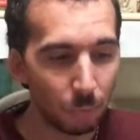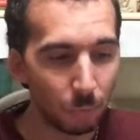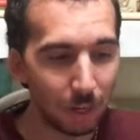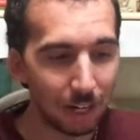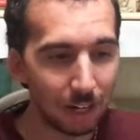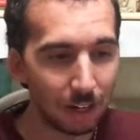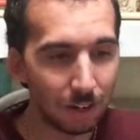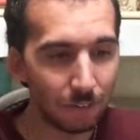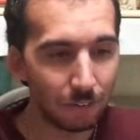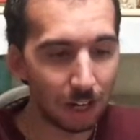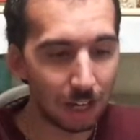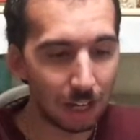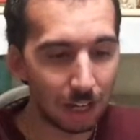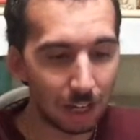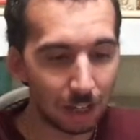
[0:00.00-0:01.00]

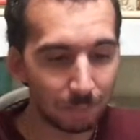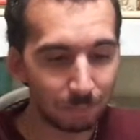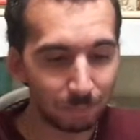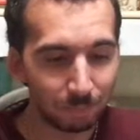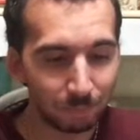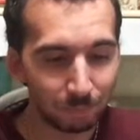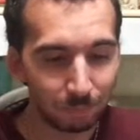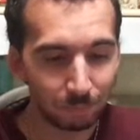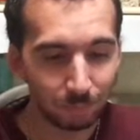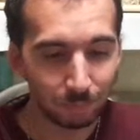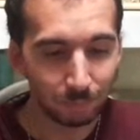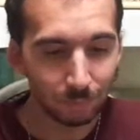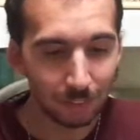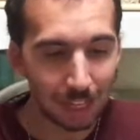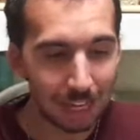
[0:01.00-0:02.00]
where um,
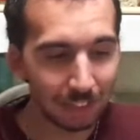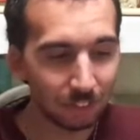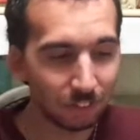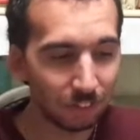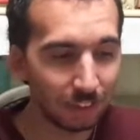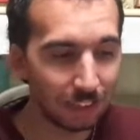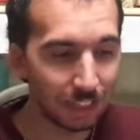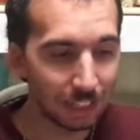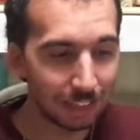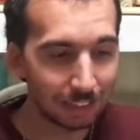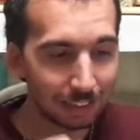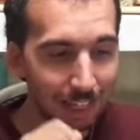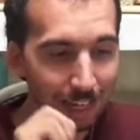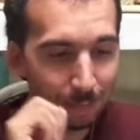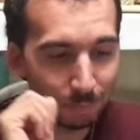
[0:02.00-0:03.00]
actually uh,
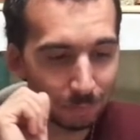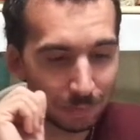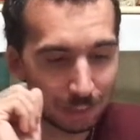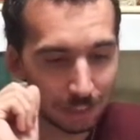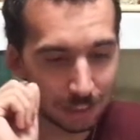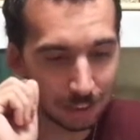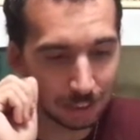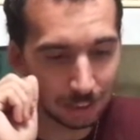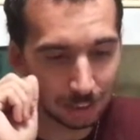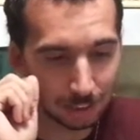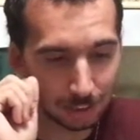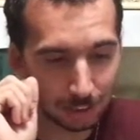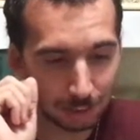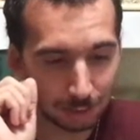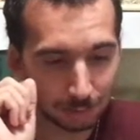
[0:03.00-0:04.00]
Captain,
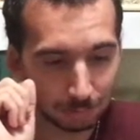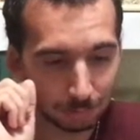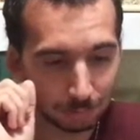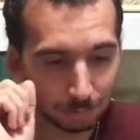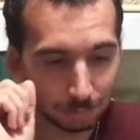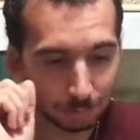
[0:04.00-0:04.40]
uh,